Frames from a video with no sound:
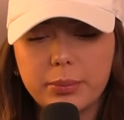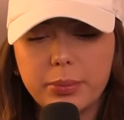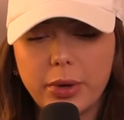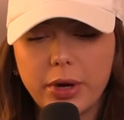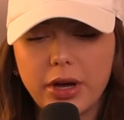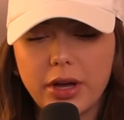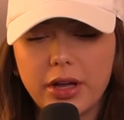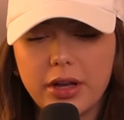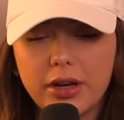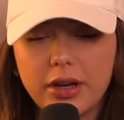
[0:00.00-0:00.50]

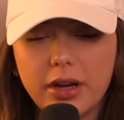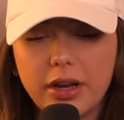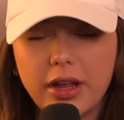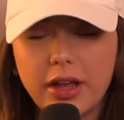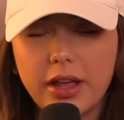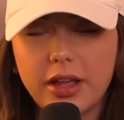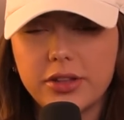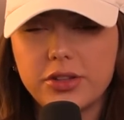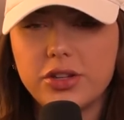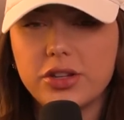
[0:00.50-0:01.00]
But
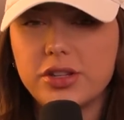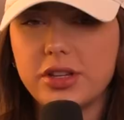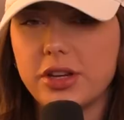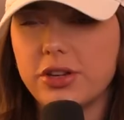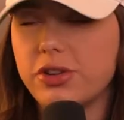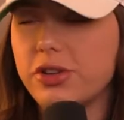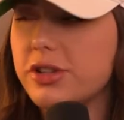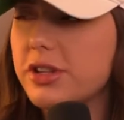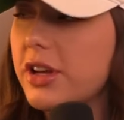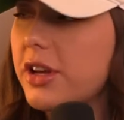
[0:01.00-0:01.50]
it's just
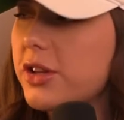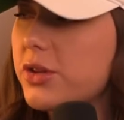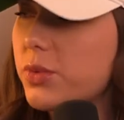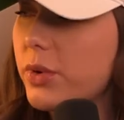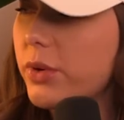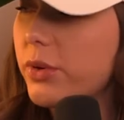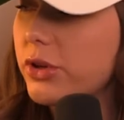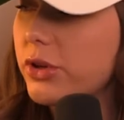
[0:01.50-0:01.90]
interesting because we